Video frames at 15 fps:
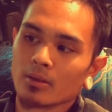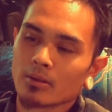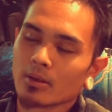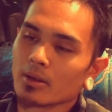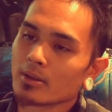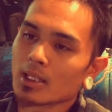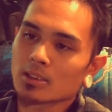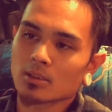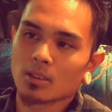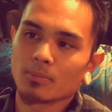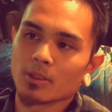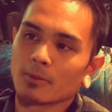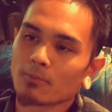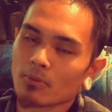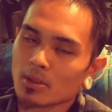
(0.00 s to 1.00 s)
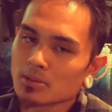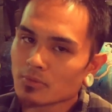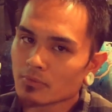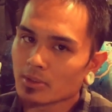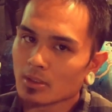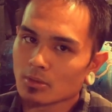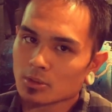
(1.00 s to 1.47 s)
Okay, that's going to be the price
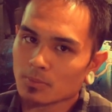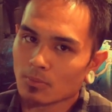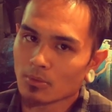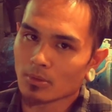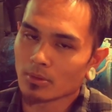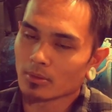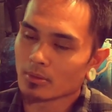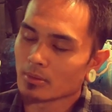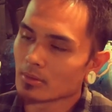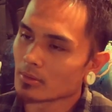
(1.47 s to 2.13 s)
of a Yellow Sport.